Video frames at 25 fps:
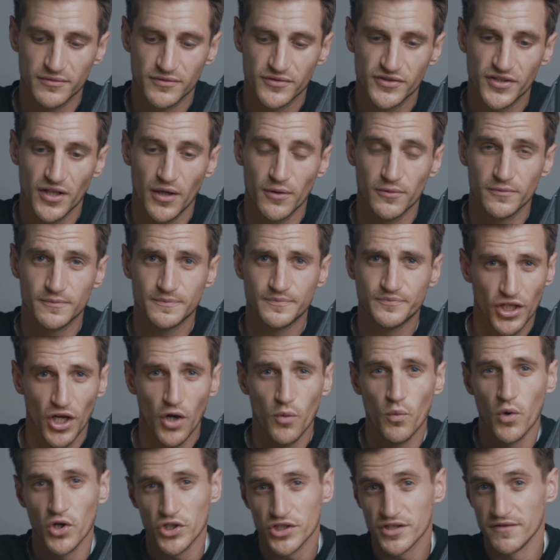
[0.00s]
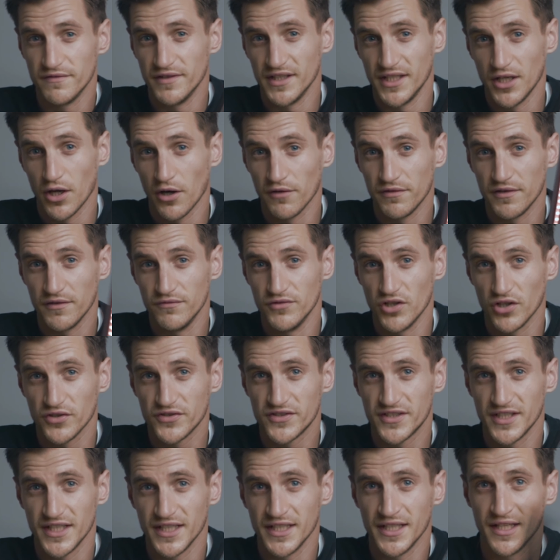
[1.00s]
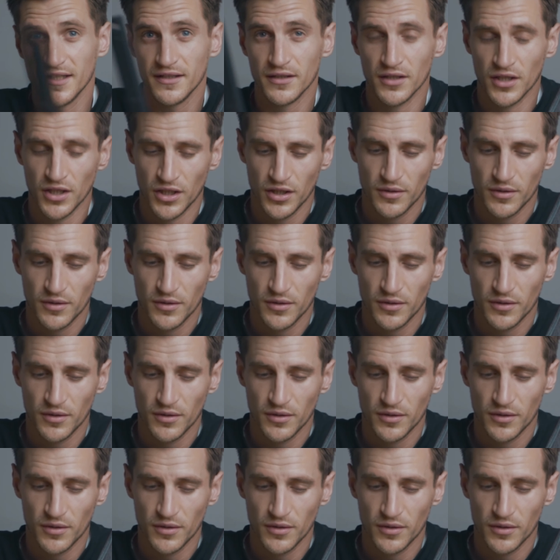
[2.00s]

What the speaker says: So go and watch the video if you've not seen it,